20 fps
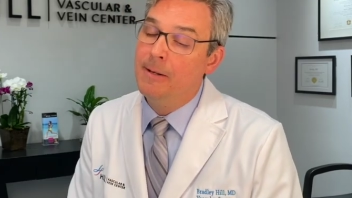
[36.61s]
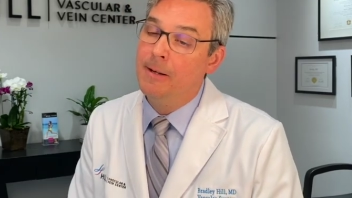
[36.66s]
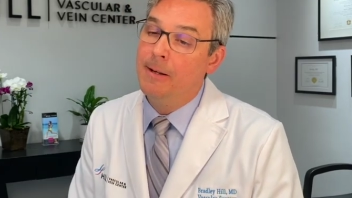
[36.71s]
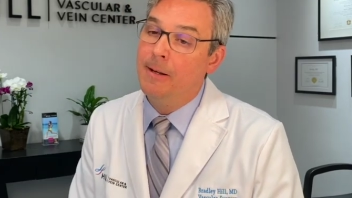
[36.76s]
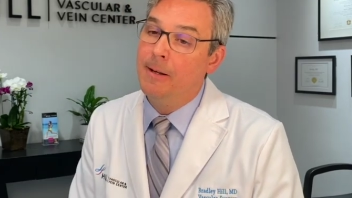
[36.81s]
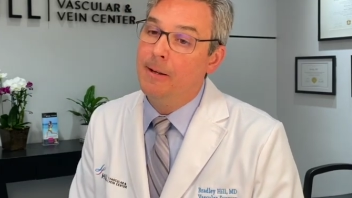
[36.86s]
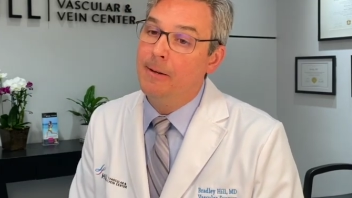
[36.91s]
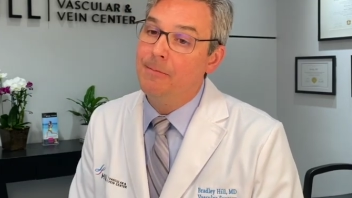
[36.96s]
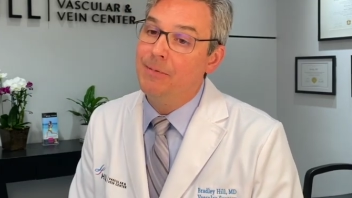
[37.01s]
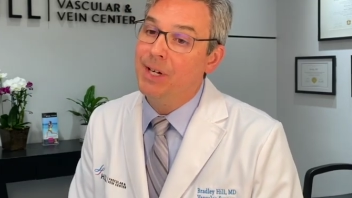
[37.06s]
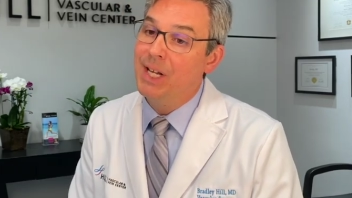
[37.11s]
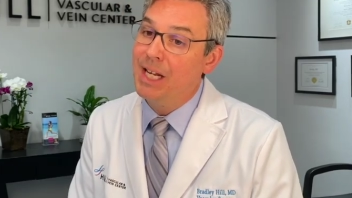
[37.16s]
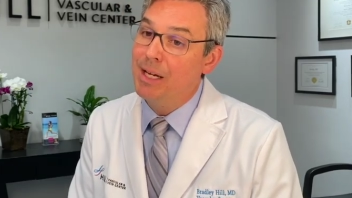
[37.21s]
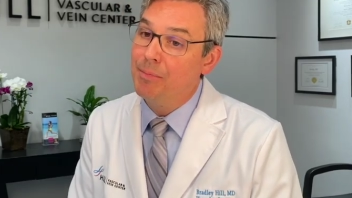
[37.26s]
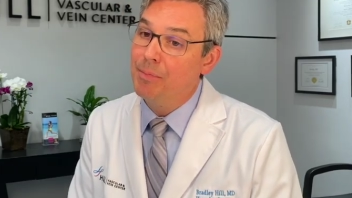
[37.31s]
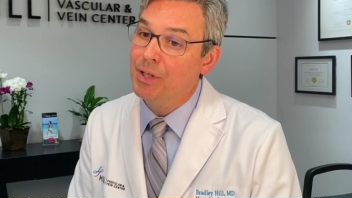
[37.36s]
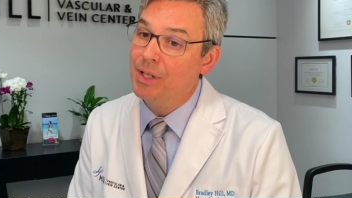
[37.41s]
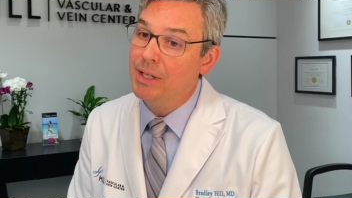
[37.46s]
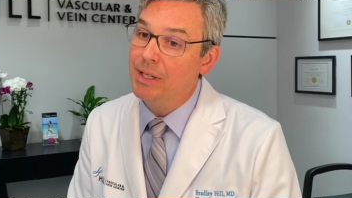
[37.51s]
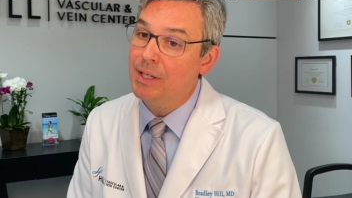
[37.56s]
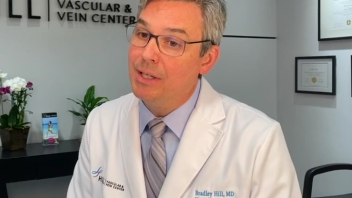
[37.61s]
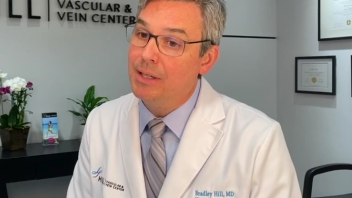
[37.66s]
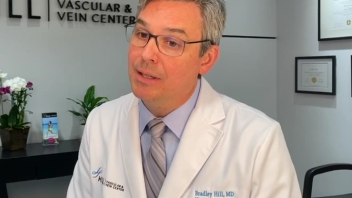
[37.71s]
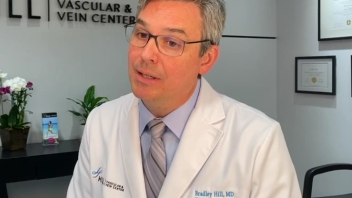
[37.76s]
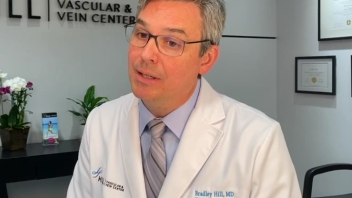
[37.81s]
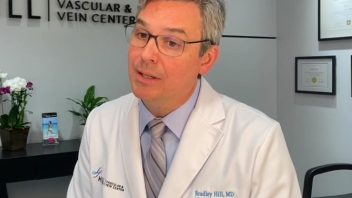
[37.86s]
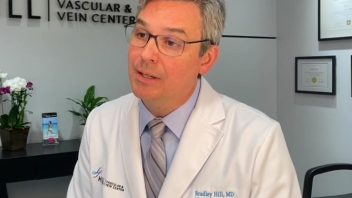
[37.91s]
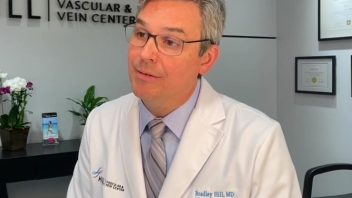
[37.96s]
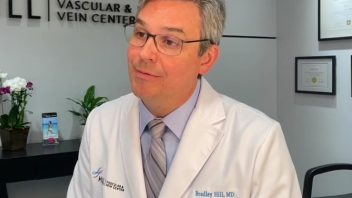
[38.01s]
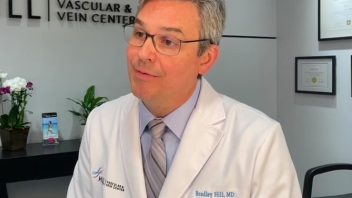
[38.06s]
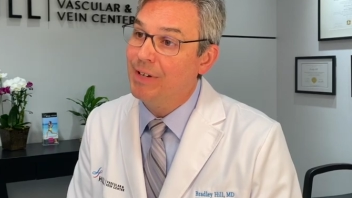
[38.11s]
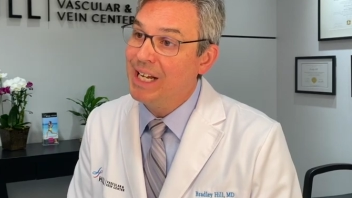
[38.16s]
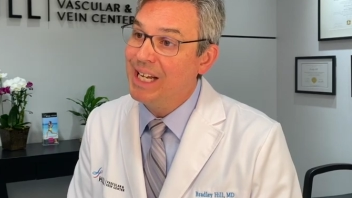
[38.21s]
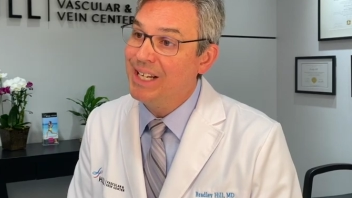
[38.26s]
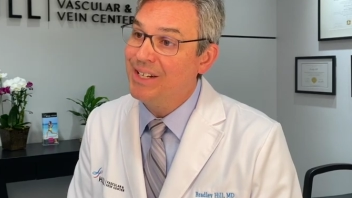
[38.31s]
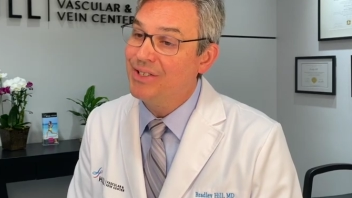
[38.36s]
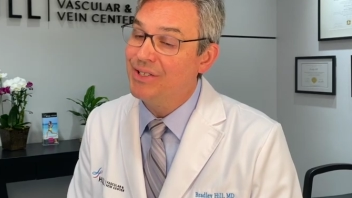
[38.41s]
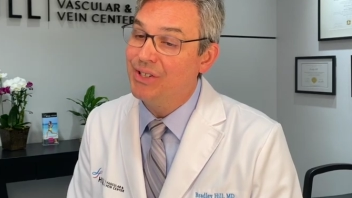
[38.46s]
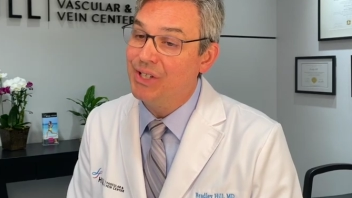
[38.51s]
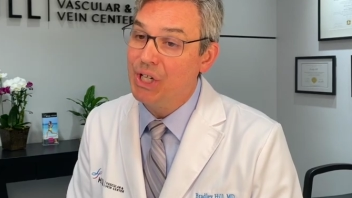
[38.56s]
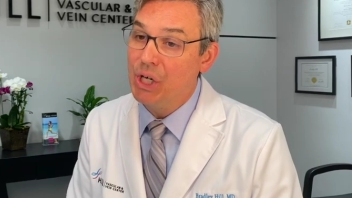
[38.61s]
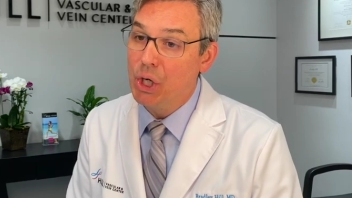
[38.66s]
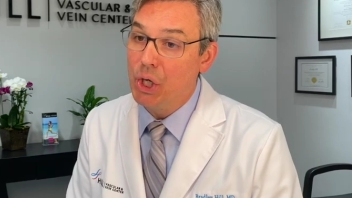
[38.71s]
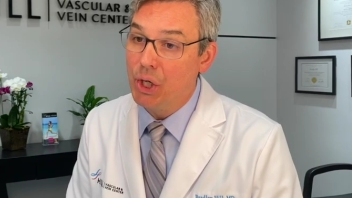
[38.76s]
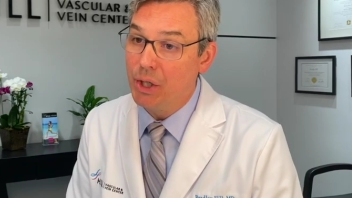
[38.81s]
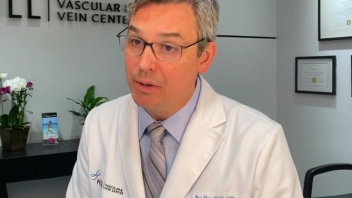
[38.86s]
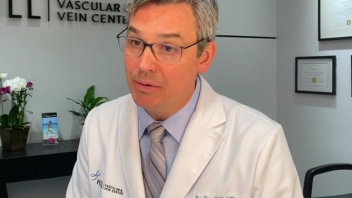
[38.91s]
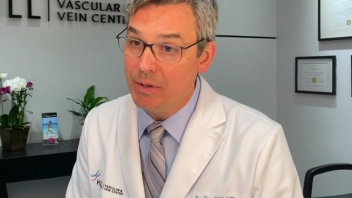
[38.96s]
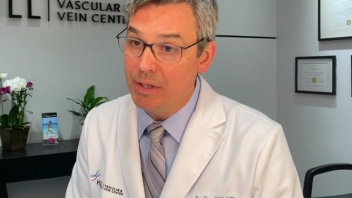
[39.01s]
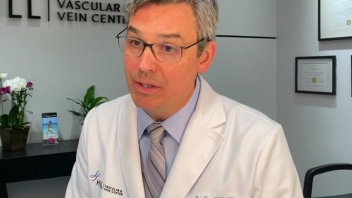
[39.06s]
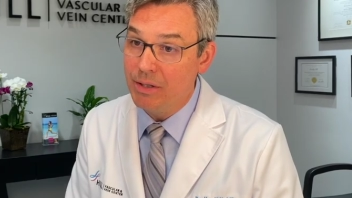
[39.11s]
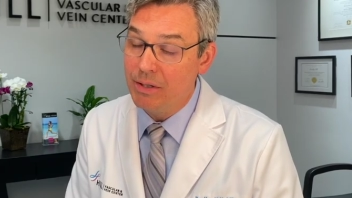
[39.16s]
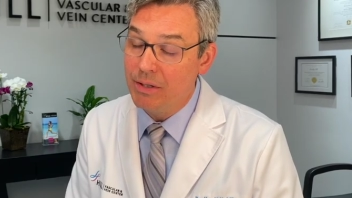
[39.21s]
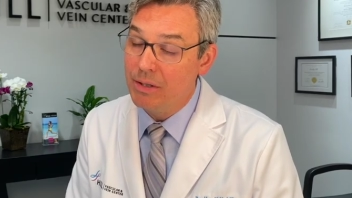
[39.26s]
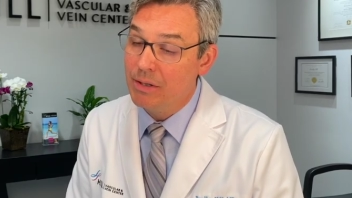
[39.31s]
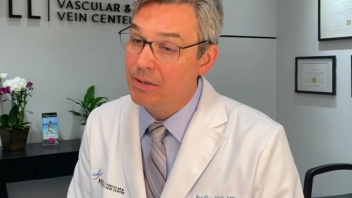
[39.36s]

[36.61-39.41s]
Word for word: uh, namely the veins and the arteries.